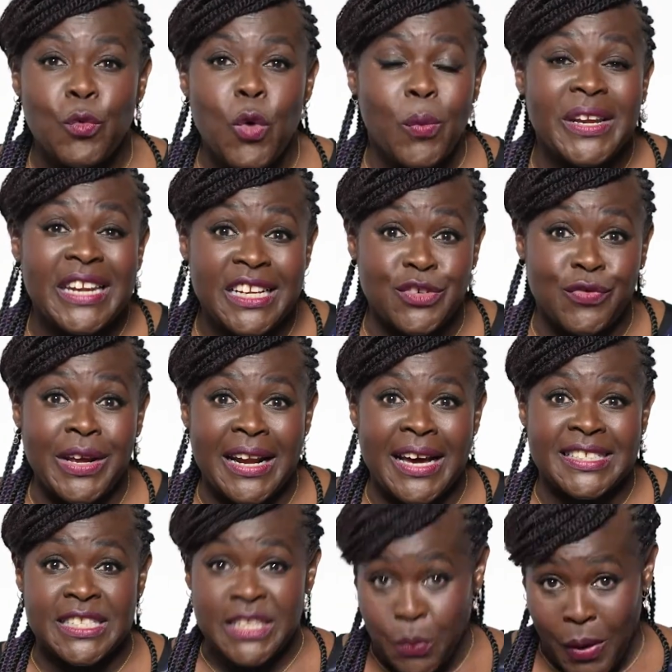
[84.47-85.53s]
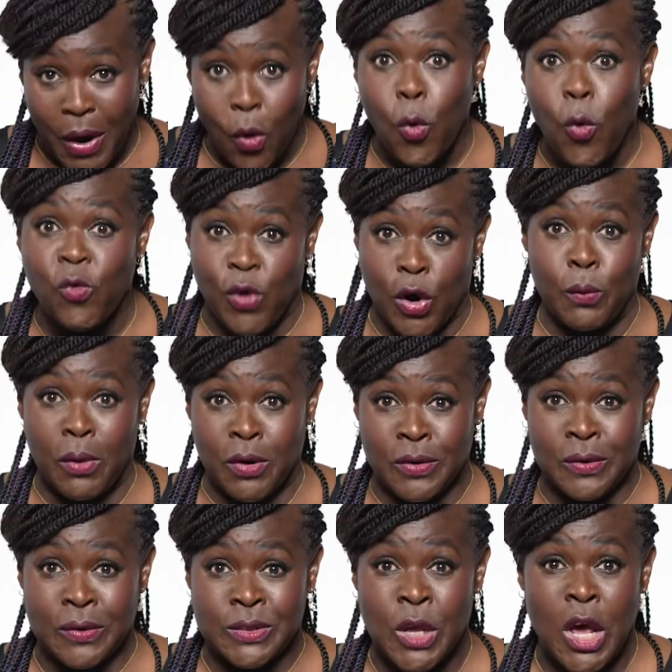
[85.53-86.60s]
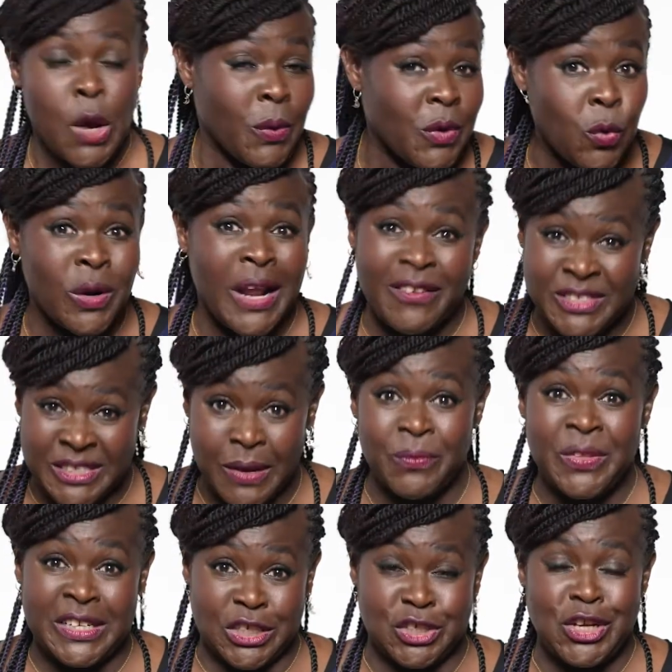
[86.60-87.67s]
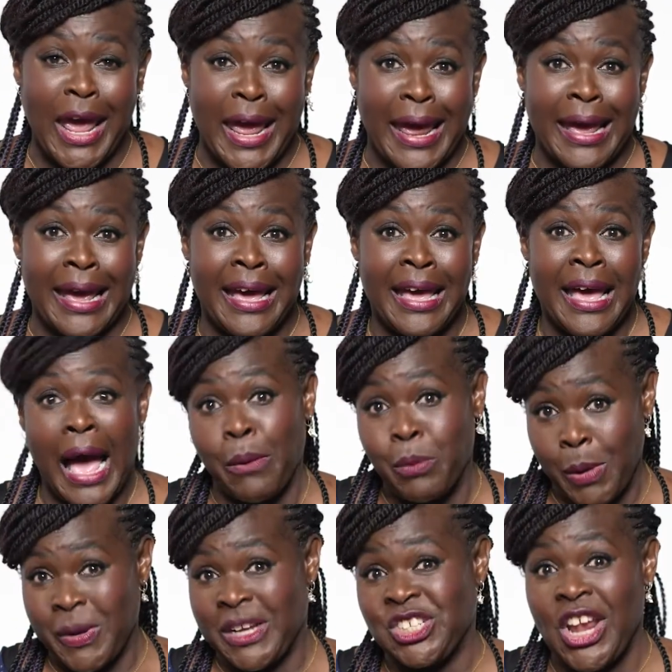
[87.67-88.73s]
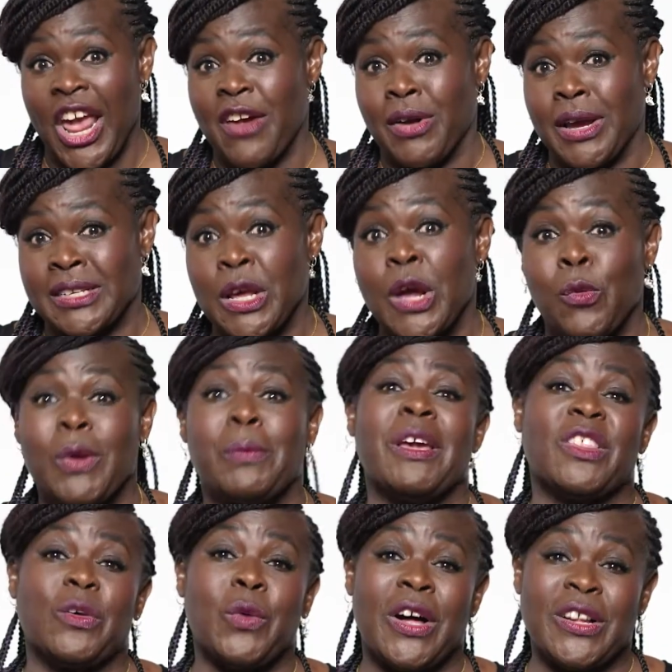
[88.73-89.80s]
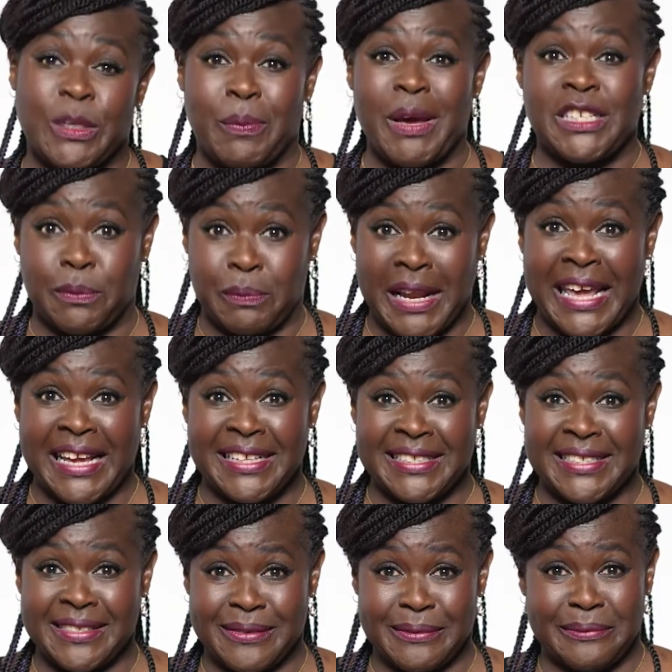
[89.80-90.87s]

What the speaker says: what we need to realise is that we're all role models. We all have something to share. And when we share it, we make the world a better place.